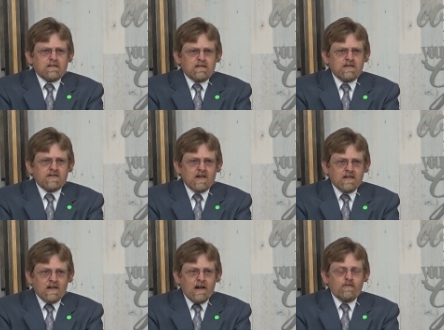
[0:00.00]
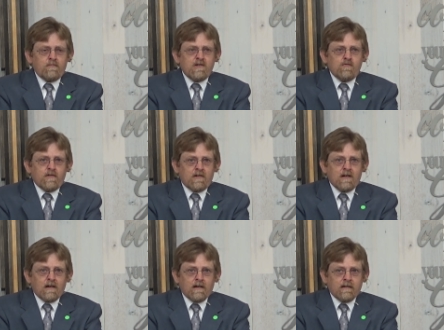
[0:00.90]
he says, I will meet with
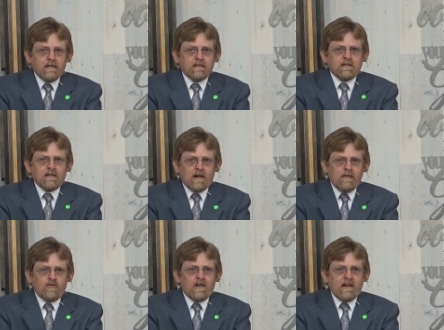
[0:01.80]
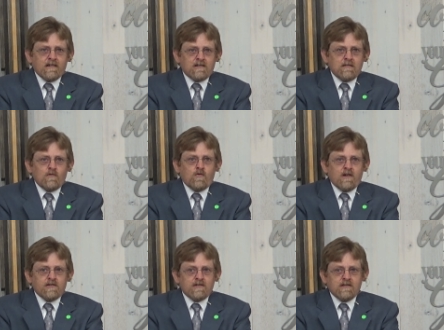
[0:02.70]
God, and I will ask him
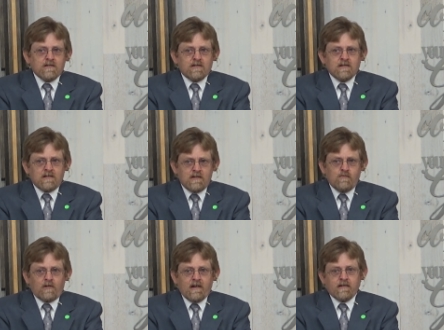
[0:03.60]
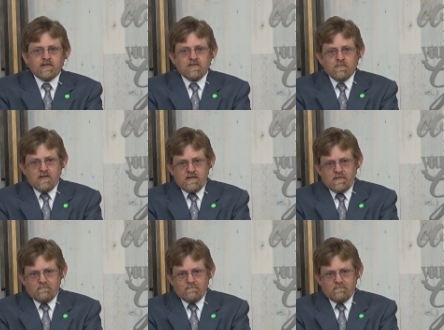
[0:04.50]
questions, and he will answer me.